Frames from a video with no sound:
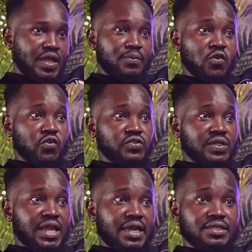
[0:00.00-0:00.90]
I'm not going to
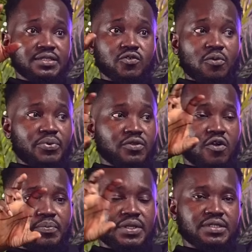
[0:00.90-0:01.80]
lie. These corporate
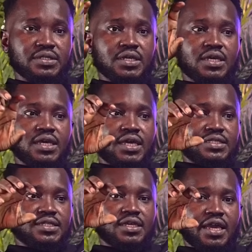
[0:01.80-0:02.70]
companies,
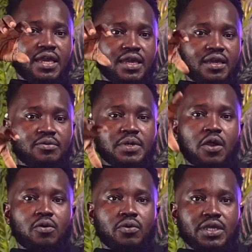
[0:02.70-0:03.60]

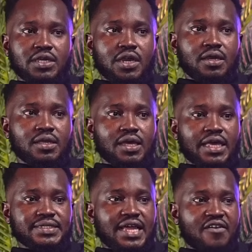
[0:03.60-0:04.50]
we
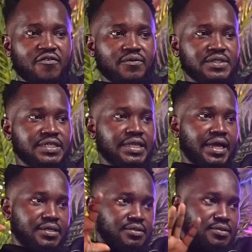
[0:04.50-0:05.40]
staff
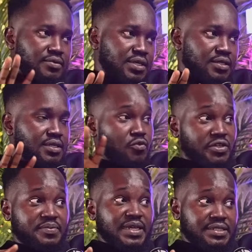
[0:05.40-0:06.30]
dinner. We
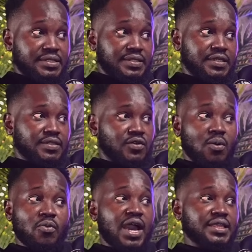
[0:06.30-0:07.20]
Christmas say
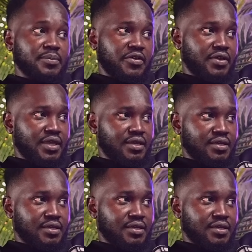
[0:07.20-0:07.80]
omwana behwe.